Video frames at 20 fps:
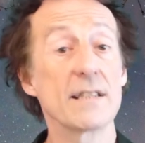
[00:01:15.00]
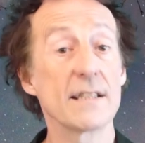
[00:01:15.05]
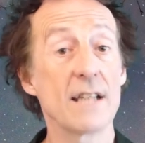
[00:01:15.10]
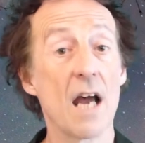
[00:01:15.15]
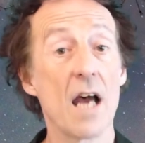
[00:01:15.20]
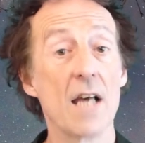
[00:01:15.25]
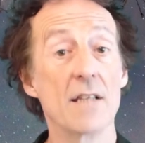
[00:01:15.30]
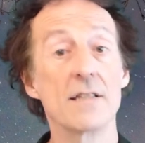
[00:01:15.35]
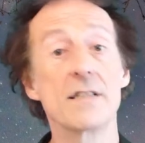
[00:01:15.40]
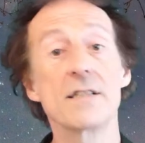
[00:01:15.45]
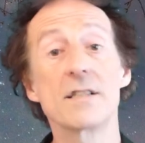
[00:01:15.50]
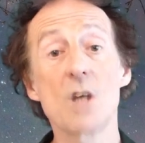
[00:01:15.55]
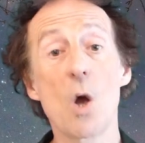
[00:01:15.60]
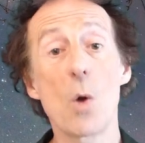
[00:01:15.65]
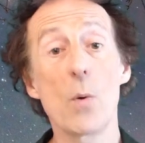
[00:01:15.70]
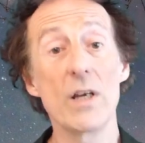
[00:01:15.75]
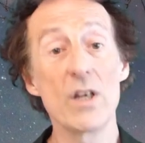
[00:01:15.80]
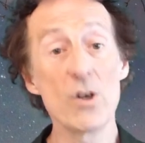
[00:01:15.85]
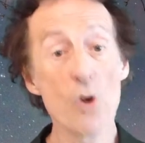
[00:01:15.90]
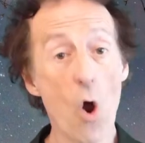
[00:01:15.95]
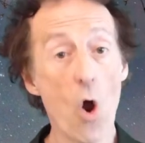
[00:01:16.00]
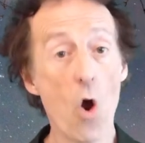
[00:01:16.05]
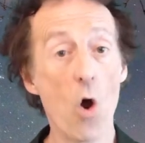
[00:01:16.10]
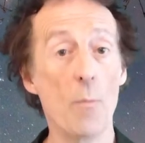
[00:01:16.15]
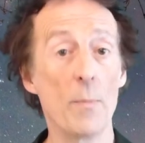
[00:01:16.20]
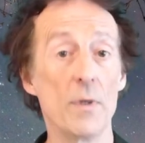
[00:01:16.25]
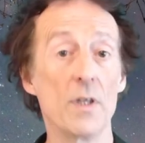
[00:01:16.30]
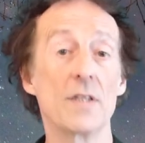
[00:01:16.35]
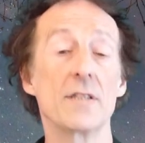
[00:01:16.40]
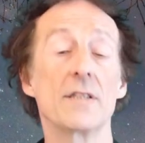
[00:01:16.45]
stars are so
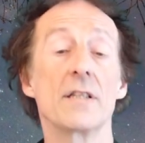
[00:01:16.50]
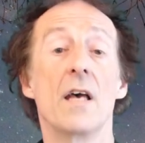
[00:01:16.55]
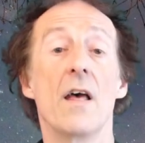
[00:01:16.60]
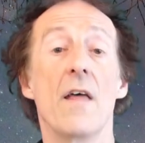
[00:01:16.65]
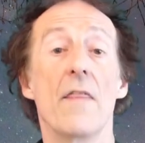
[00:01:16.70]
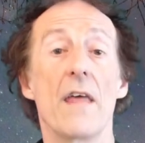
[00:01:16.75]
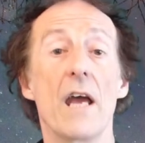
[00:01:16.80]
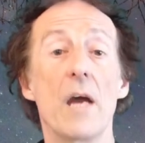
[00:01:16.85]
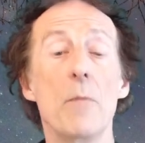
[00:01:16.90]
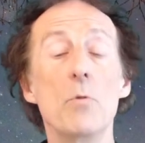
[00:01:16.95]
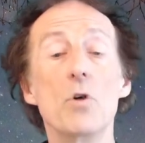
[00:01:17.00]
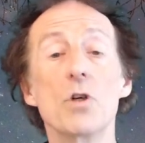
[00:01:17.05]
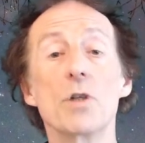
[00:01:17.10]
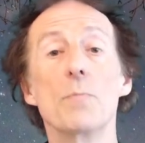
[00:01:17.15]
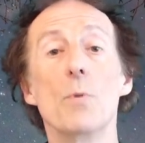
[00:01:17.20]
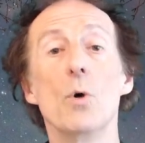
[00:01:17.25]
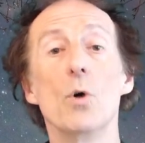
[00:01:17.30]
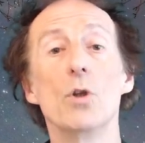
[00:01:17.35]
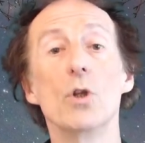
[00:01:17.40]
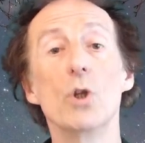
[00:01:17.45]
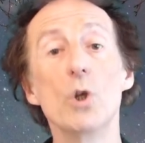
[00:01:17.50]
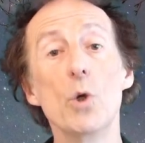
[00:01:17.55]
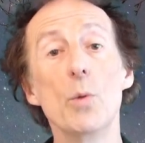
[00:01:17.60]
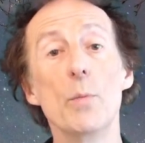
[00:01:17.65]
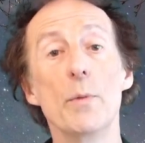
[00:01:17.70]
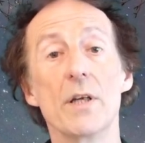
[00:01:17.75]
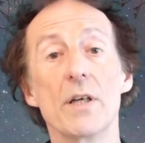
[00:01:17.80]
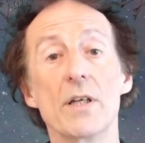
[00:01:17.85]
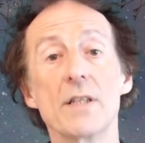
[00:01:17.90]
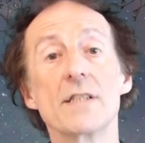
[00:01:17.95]
enormous, they are much more
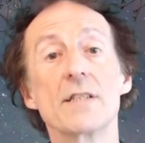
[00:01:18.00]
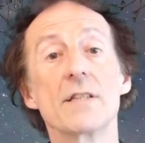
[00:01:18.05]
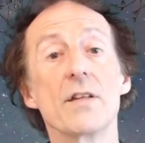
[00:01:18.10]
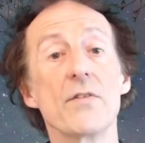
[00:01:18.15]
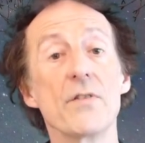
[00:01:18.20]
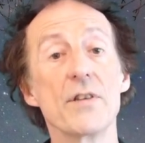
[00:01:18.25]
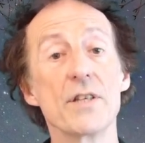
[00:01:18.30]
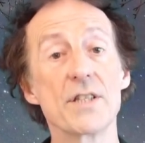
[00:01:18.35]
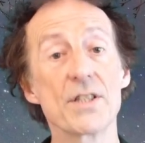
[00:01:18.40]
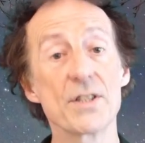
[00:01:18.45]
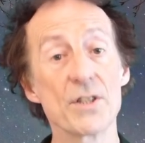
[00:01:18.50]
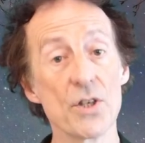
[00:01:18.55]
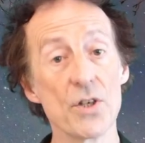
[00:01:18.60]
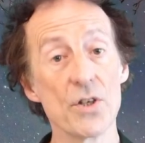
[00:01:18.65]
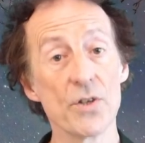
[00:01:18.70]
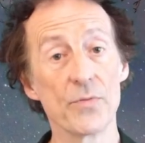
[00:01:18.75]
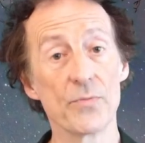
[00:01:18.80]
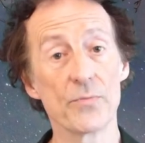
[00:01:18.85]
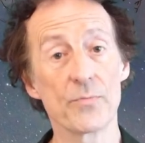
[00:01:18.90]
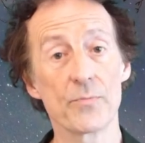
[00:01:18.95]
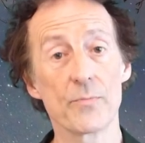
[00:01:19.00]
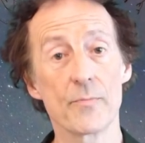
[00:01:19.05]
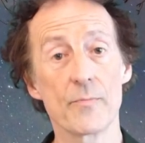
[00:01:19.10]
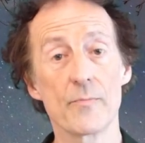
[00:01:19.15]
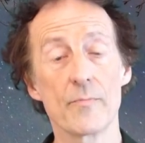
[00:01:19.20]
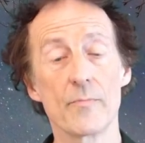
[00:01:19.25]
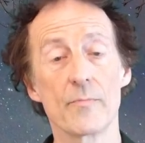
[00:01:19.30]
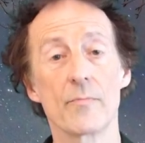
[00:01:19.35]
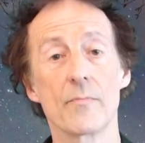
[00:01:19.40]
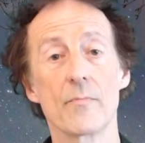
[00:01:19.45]
luminous than the Sun.
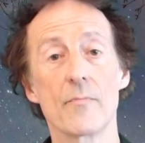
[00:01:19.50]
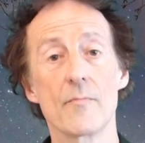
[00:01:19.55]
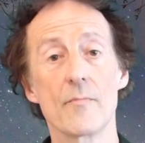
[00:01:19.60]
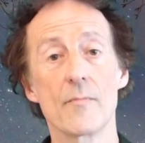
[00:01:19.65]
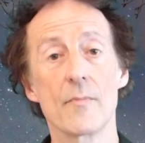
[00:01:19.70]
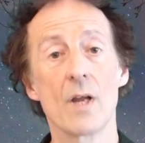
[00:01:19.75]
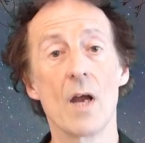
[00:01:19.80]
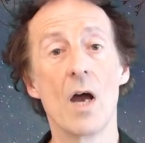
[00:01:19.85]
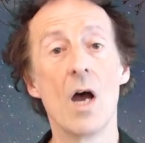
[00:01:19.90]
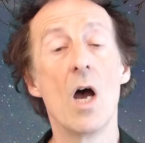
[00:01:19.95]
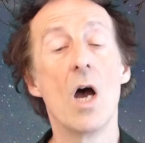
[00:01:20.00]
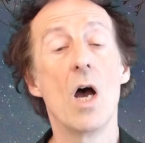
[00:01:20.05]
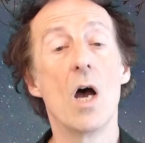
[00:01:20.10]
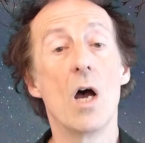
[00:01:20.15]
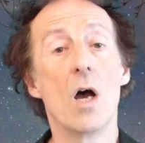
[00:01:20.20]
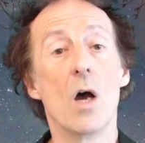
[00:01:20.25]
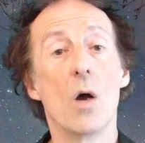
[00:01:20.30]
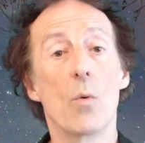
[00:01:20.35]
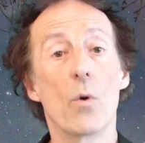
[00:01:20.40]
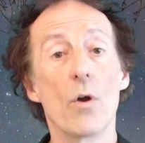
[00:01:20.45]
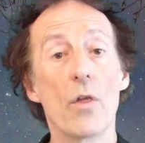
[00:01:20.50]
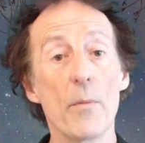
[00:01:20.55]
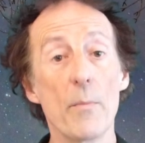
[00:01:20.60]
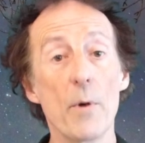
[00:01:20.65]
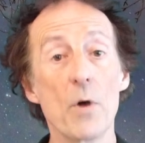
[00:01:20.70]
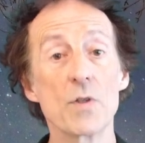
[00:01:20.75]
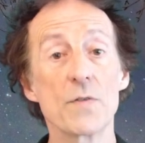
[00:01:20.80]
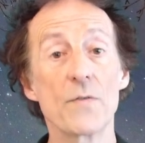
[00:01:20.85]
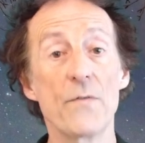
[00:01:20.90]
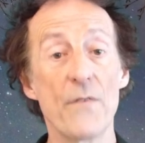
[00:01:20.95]
One of the
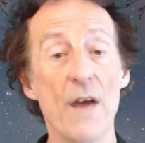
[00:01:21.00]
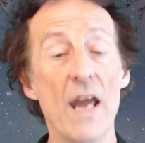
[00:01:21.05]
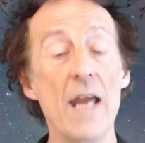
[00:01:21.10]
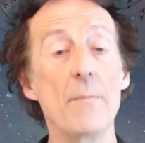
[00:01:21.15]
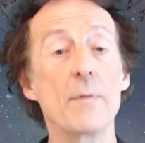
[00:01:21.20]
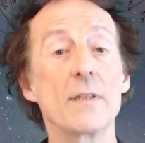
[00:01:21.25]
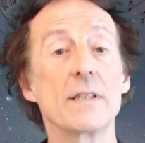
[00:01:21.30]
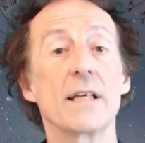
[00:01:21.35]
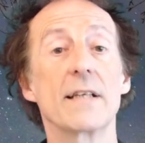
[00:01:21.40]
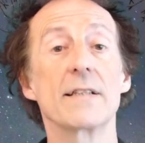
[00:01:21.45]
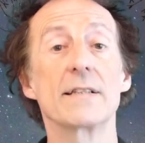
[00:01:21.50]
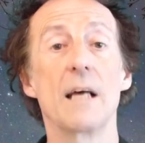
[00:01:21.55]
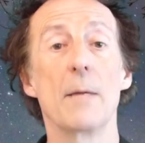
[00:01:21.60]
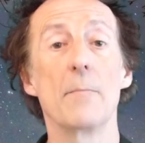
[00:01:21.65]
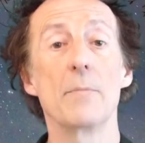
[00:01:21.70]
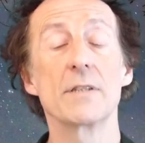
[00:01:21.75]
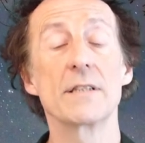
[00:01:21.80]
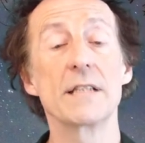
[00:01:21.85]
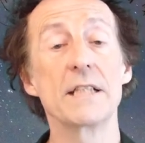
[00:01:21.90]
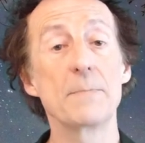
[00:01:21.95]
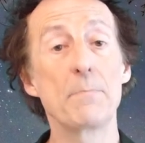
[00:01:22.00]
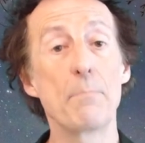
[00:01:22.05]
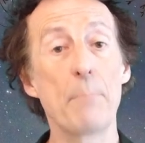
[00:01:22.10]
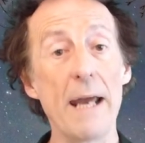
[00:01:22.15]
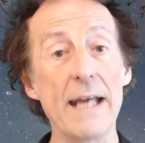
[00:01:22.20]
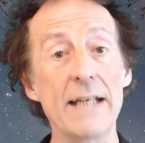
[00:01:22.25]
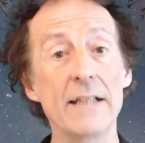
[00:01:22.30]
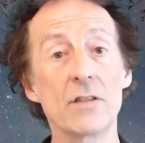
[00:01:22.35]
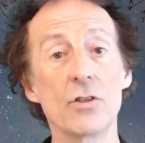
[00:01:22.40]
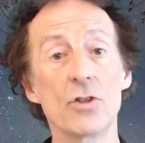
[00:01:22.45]
most famous examples is
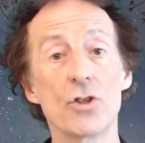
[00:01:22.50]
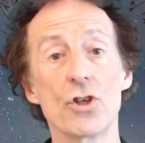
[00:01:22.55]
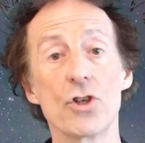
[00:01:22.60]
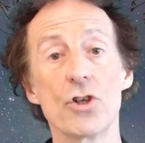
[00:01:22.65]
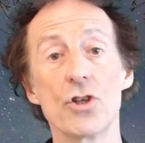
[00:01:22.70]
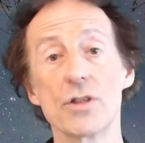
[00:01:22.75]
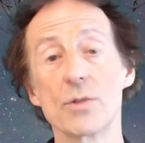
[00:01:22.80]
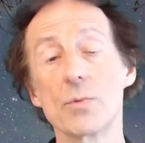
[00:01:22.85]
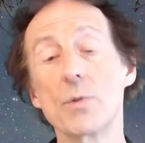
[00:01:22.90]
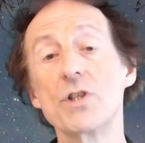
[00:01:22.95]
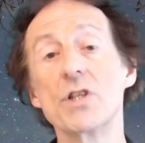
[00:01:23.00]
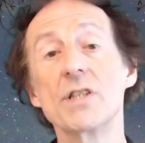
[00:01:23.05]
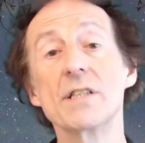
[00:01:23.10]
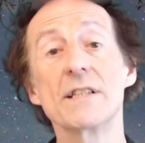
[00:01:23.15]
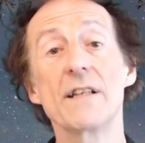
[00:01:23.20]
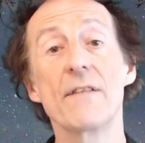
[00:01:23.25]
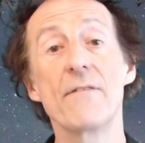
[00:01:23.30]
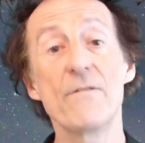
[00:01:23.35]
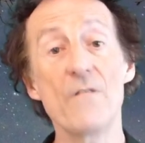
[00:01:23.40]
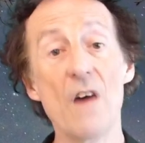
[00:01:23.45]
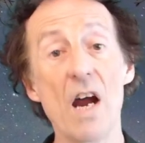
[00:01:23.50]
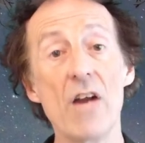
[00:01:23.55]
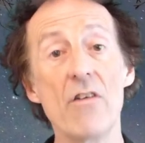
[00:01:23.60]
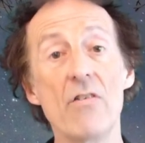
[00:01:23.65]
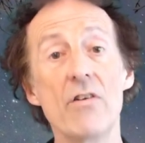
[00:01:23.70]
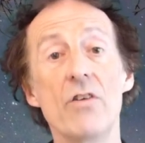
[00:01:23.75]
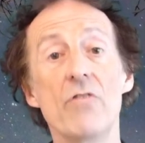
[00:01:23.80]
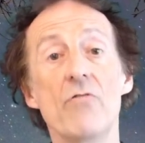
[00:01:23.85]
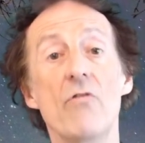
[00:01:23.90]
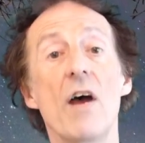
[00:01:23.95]
Betelgeuse, which is the
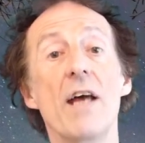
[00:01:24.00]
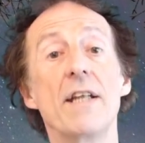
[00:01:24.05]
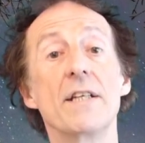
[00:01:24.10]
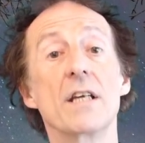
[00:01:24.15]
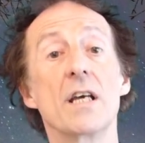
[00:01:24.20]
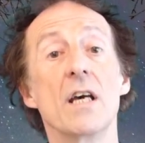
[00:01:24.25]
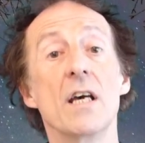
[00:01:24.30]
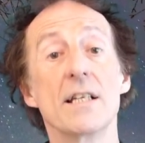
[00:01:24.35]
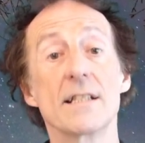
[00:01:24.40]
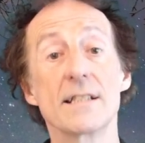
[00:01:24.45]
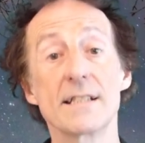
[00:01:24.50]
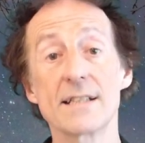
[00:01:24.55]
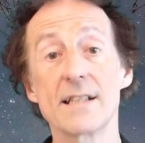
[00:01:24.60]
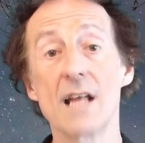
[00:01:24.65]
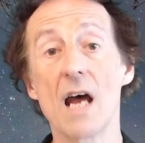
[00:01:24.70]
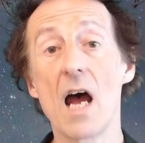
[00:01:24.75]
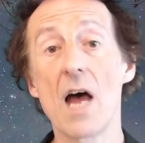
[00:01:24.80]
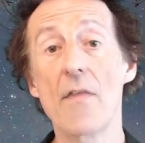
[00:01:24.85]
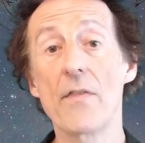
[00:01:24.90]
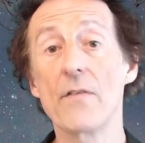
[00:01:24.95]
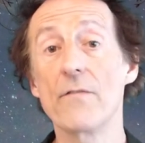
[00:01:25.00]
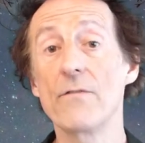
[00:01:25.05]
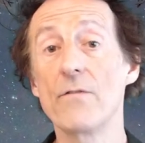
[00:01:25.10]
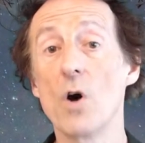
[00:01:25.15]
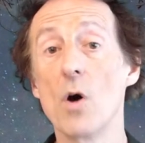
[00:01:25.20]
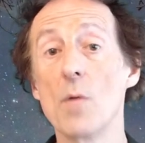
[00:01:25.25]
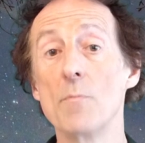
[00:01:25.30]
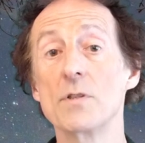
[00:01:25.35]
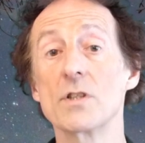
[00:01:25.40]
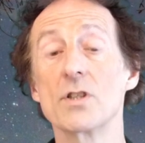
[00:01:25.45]
fiery red star that
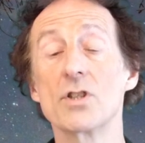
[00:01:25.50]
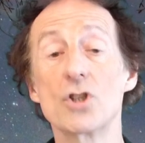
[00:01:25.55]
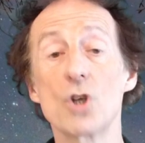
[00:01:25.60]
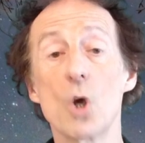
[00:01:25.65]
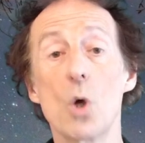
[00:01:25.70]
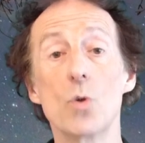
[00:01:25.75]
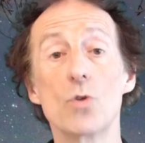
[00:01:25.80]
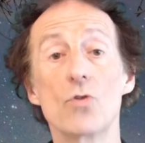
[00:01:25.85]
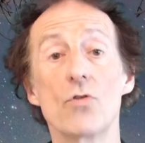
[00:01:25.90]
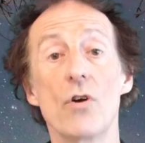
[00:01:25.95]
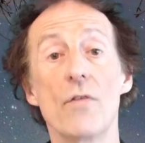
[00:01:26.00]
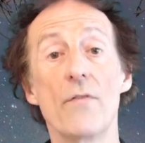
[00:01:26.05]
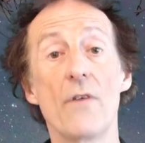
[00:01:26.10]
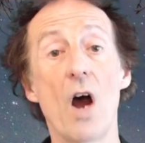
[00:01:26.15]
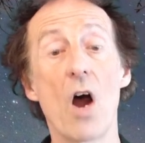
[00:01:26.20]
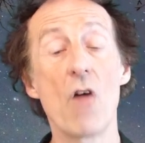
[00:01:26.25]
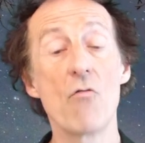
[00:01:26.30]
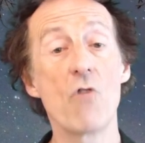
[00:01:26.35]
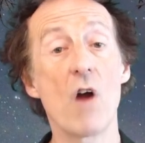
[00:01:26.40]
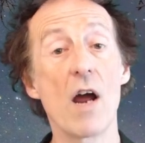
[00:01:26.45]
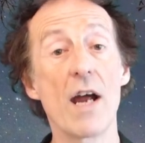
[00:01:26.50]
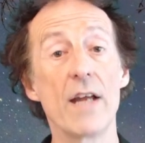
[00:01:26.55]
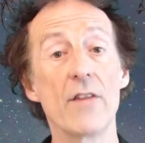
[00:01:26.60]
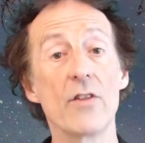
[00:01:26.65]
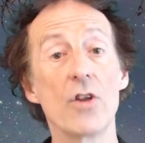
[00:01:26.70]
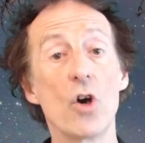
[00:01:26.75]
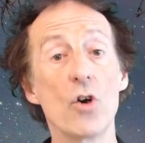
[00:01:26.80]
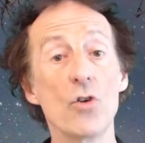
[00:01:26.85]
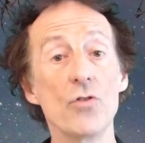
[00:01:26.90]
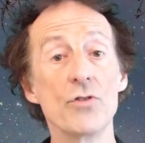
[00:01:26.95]
forms the shoulder of
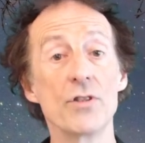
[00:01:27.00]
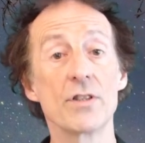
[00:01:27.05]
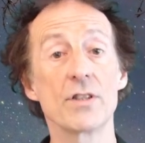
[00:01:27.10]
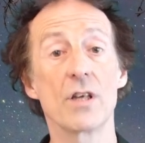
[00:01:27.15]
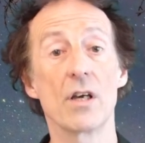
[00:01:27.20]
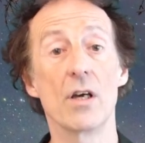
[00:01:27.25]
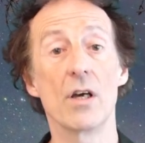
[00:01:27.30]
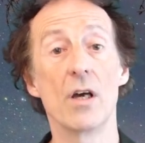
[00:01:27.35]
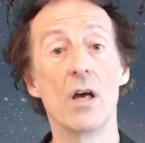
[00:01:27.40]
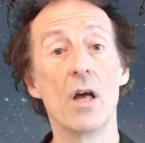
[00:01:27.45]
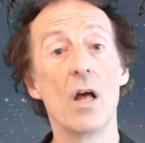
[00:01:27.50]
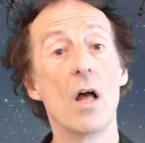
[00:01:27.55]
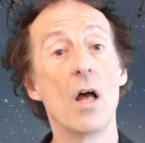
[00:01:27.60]
Orion the Hunter,